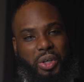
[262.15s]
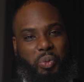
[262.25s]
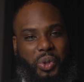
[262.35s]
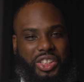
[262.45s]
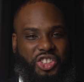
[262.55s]

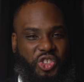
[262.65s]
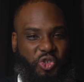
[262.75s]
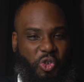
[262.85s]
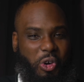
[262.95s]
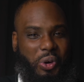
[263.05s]
which
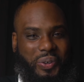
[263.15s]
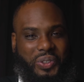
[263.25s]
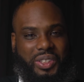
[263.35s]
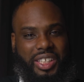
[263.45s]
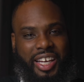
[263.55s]

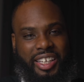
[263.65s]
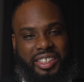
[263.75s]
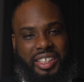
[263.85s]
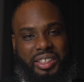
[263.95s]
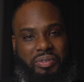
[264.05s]
struggles
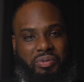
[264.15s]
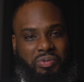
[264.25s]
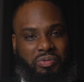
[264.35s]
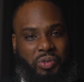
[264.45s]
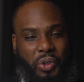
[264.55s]
editing
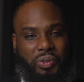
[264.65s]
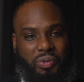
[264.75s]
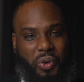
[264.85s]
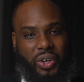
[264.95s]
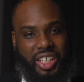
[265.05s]
full
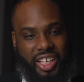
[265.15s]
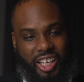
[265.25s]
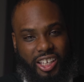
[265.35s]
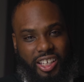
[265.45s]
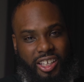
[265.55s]

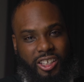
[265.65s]
4K.